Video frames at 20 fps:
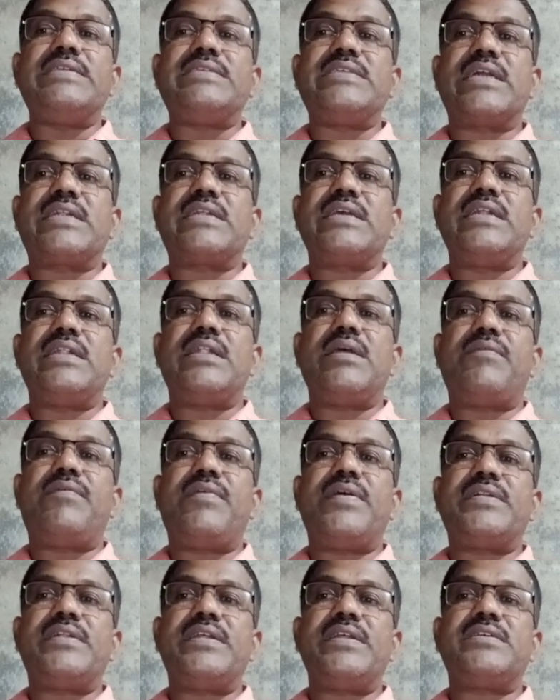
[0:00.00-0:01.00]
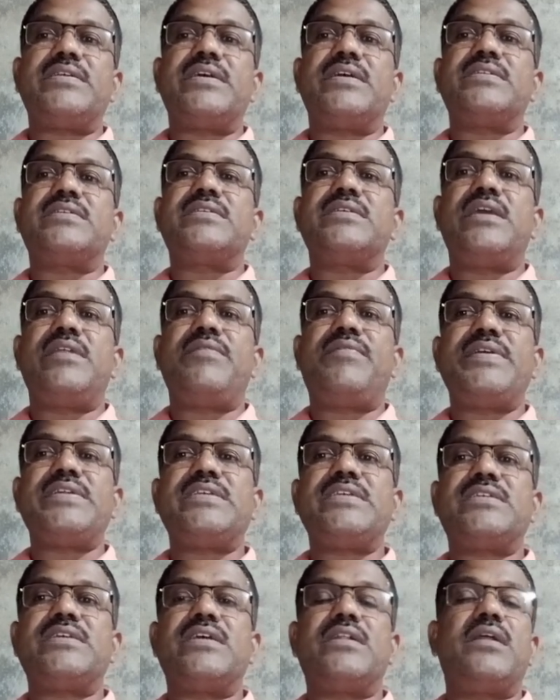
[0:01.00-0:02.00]
in the
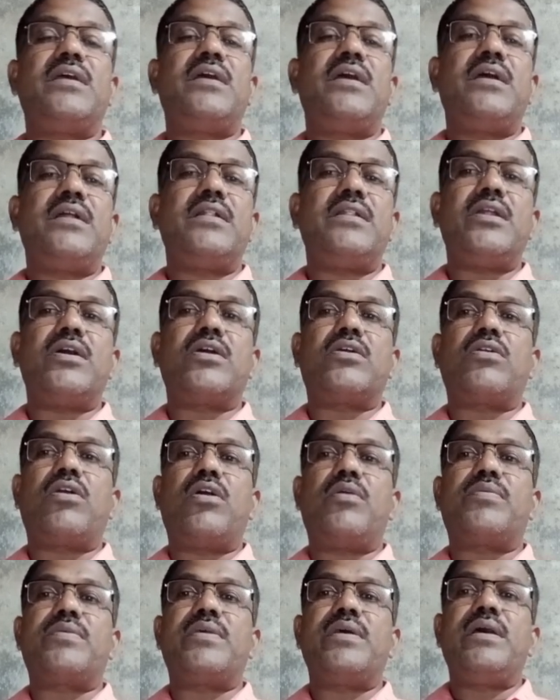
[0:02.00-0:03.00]
infestation the crops.